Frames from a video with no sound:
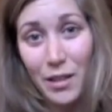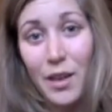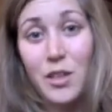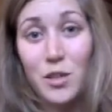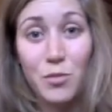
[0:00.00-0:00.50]
I
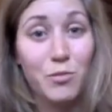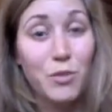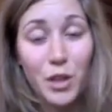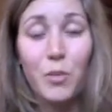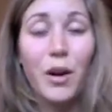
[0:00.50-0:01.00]
just
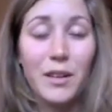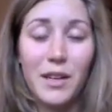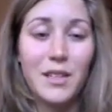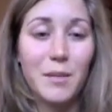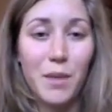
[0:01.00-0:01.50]
really wanted to
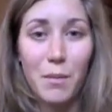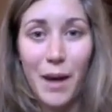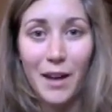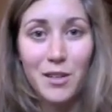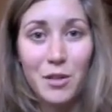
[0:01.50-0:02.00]
get something
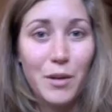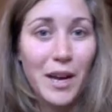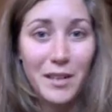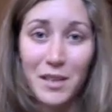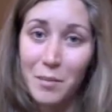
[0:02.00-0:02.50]
back to you
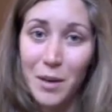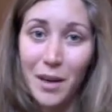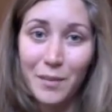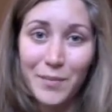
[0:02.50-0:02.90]
ASAP.